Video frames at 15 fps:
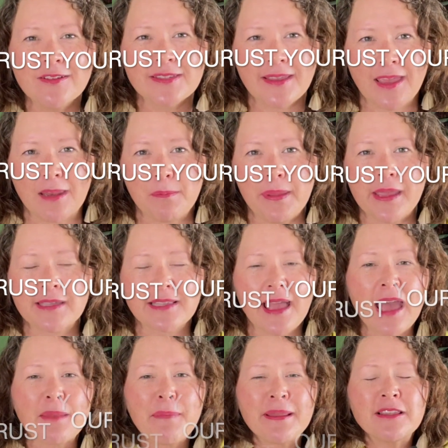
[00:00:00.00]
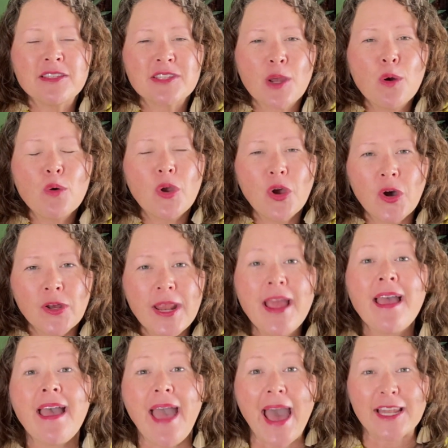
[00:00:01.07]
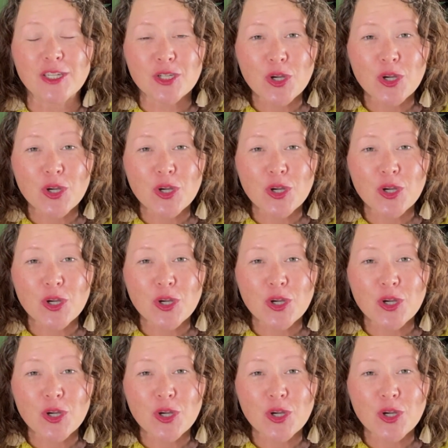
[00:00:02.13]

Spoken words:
again because I had been so good at